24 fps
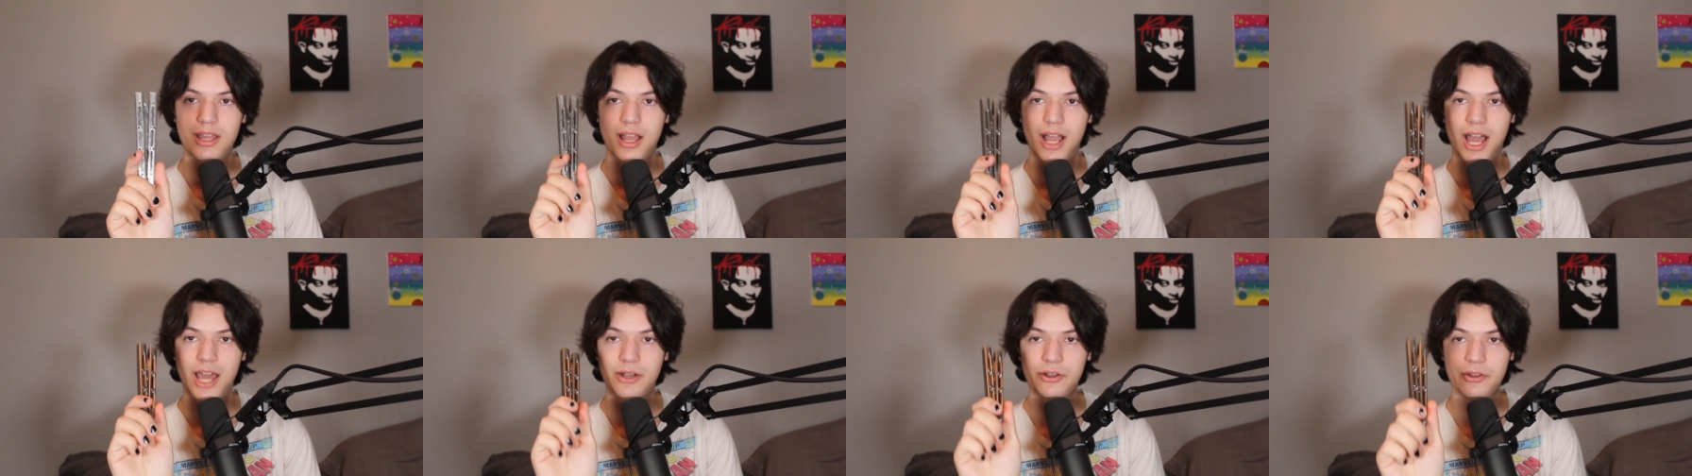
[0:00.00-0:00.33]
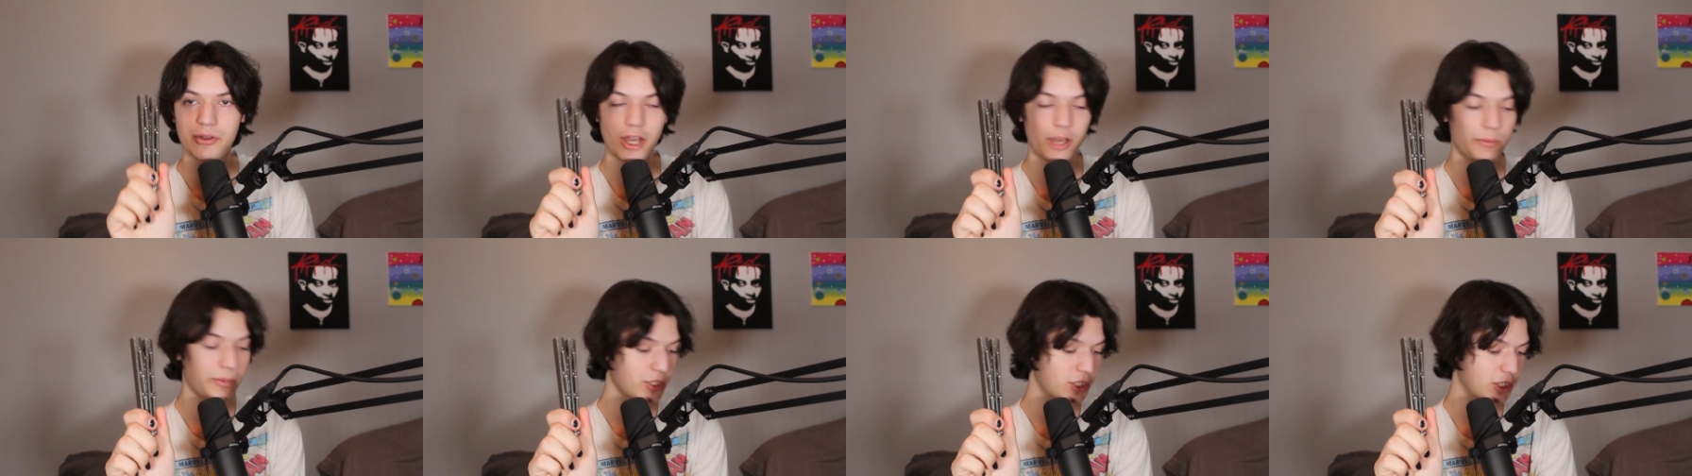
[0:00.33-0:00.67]
I don't
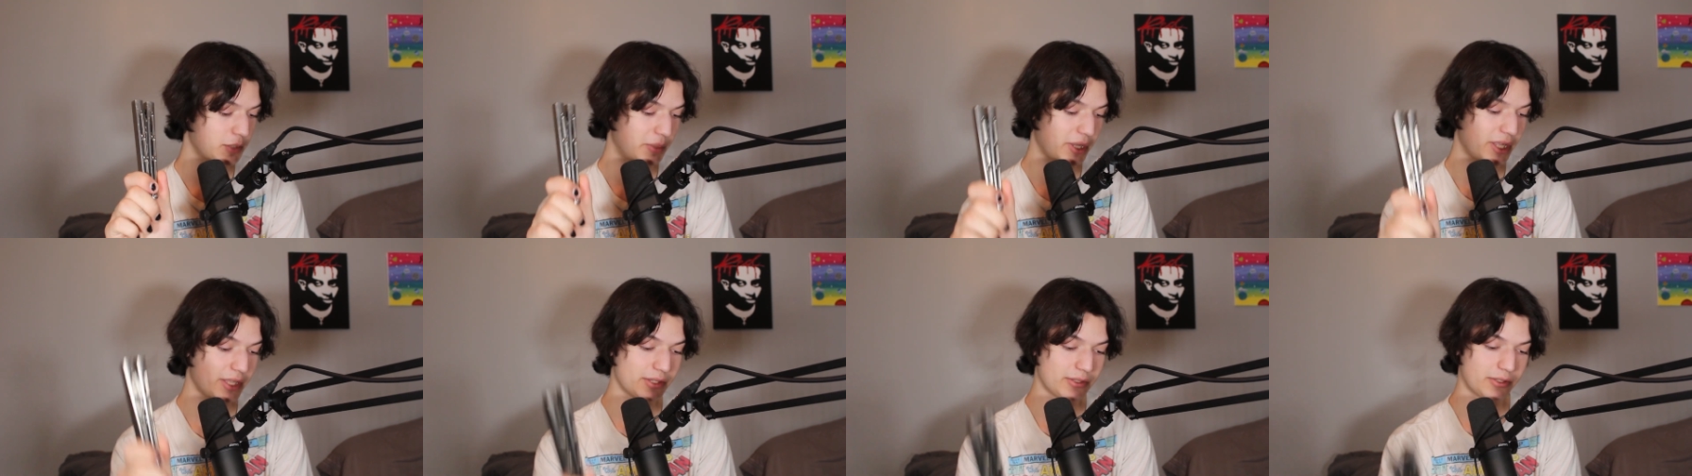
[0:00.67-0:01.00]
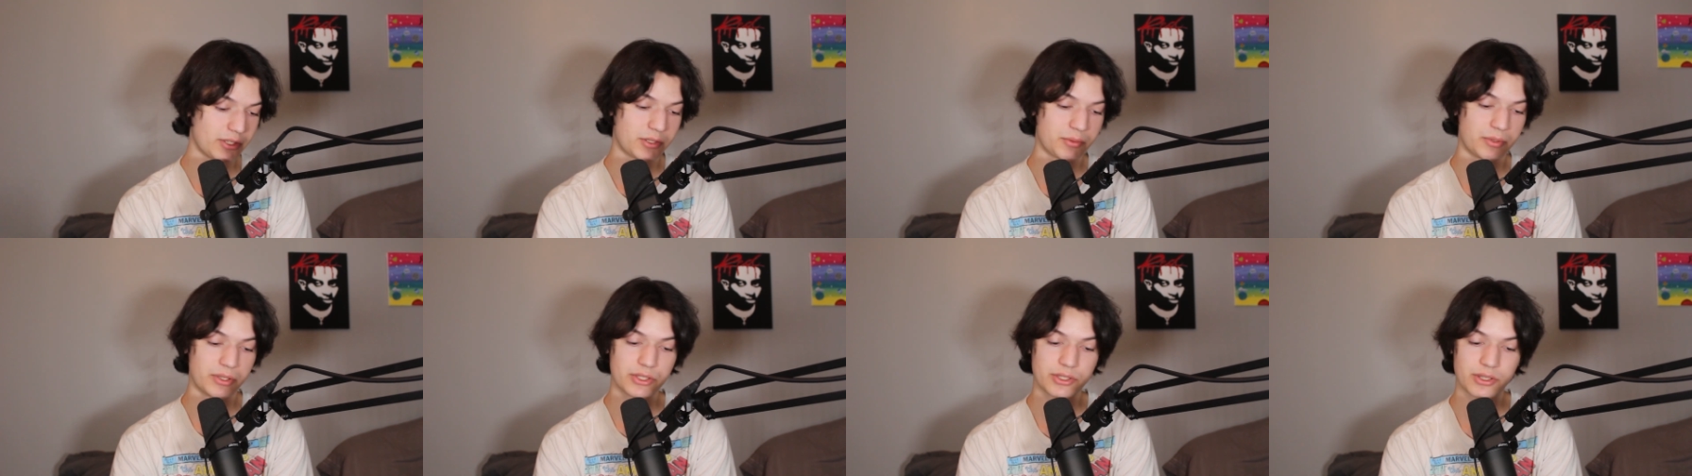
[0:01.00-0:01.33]
know how much the
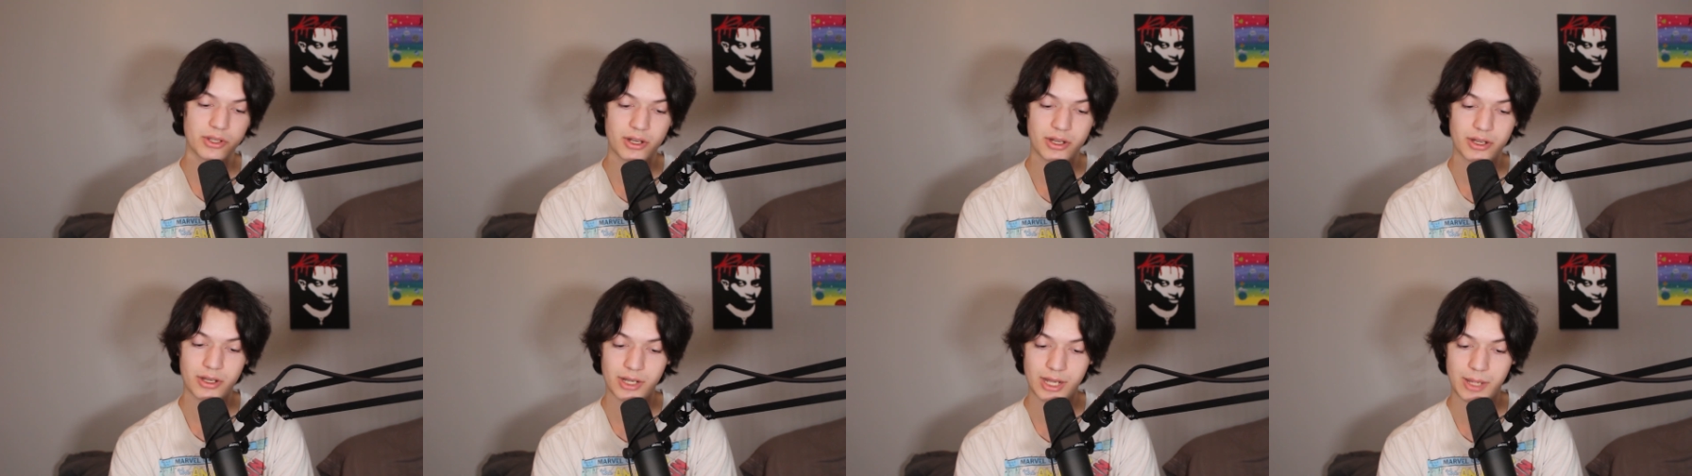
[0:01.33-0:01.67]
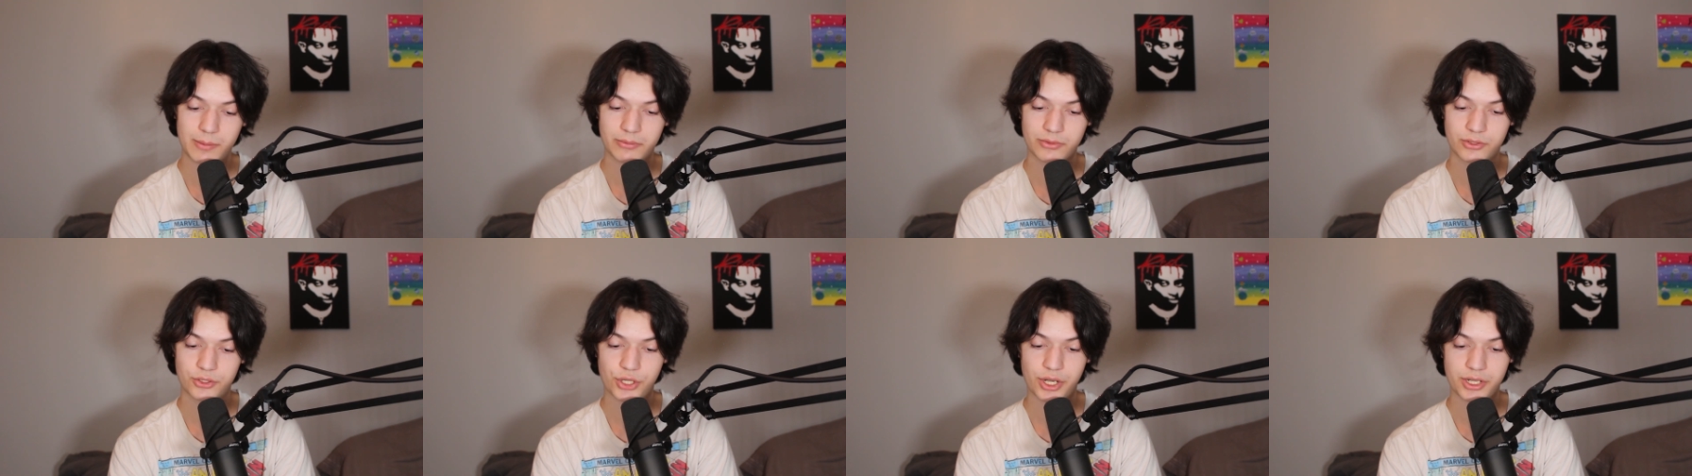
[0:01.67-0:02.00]
pinsless ones are.
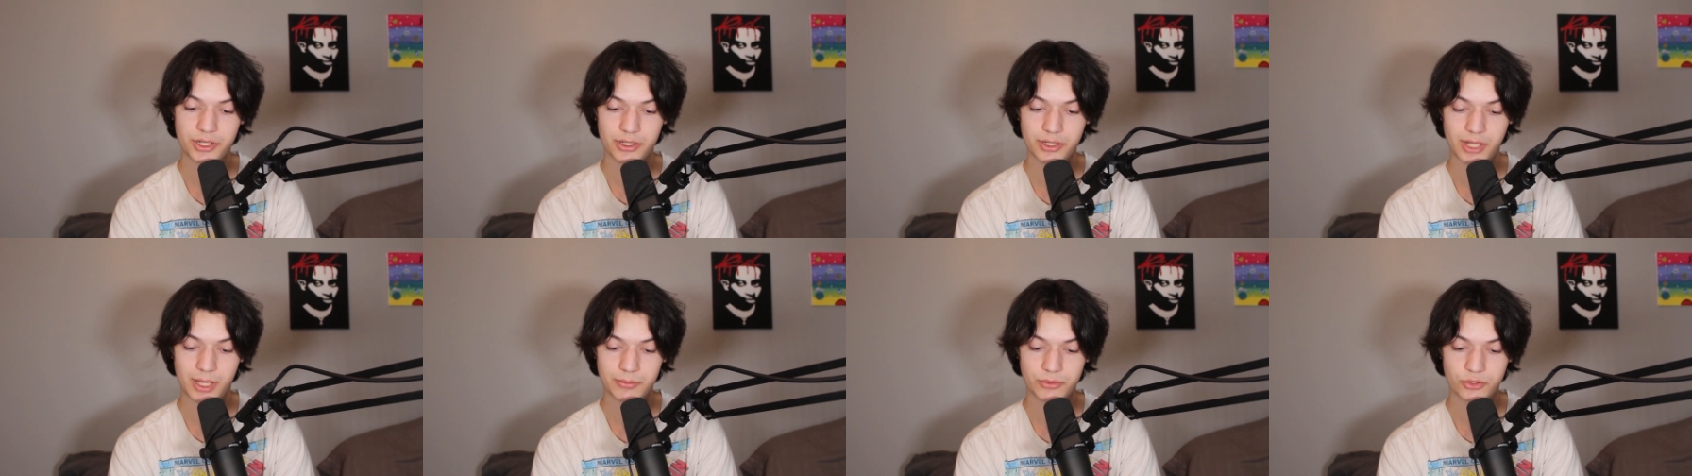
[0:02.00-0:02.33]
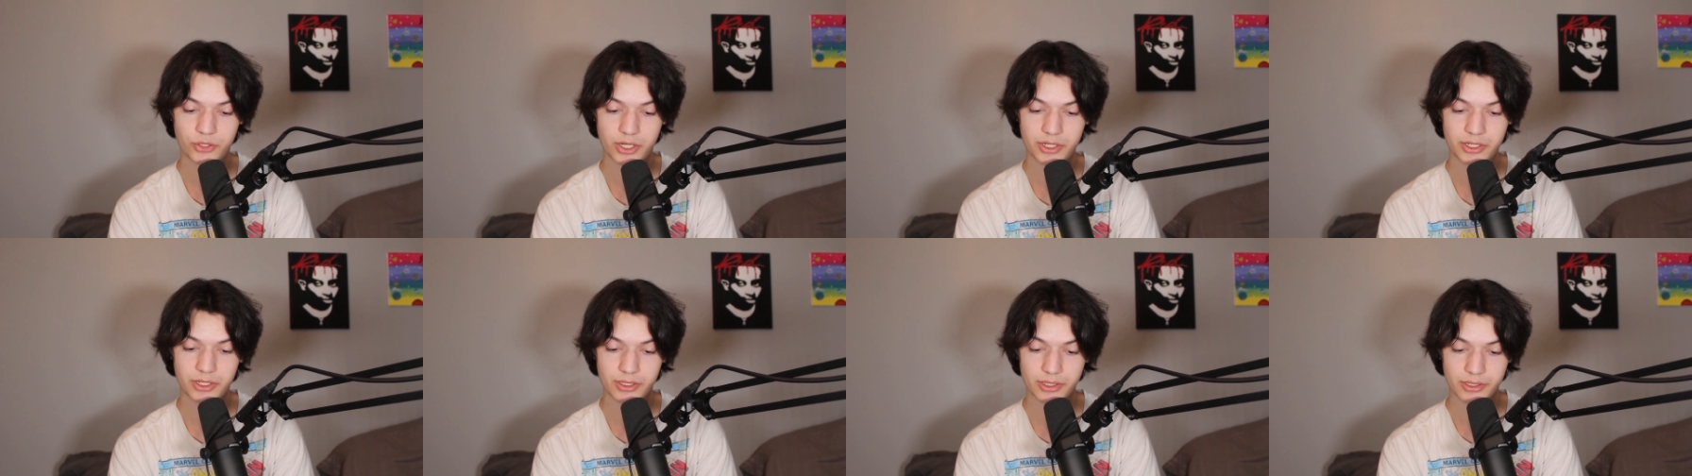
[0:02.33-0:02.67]
I'm trying
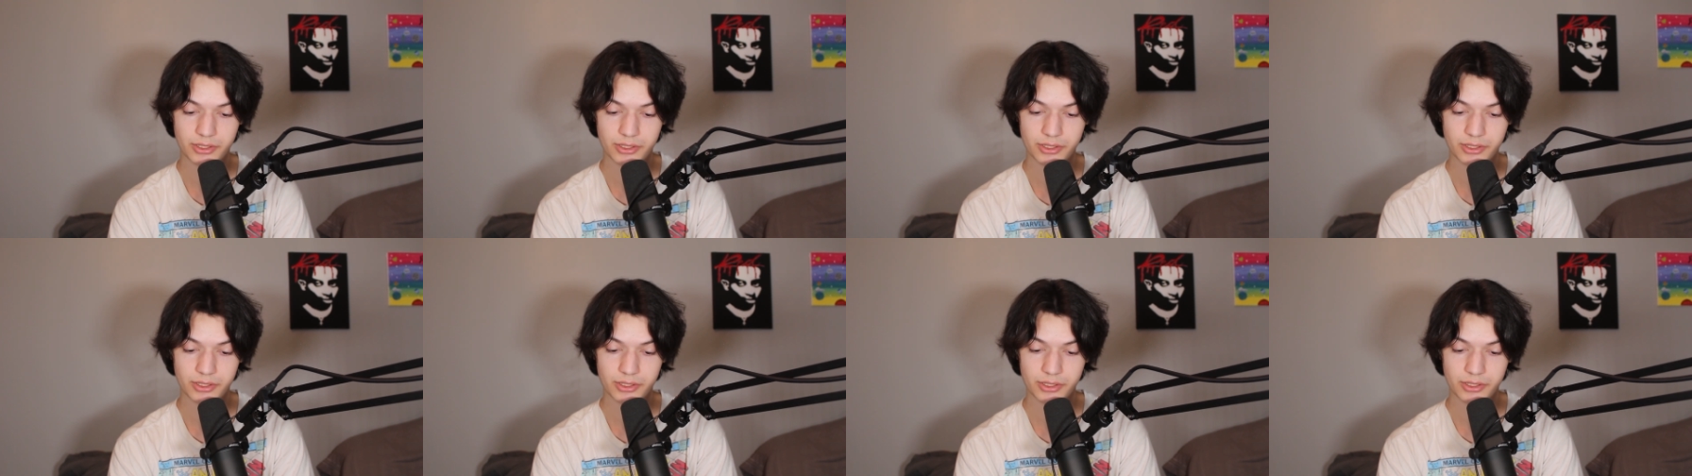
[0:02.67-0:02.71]
to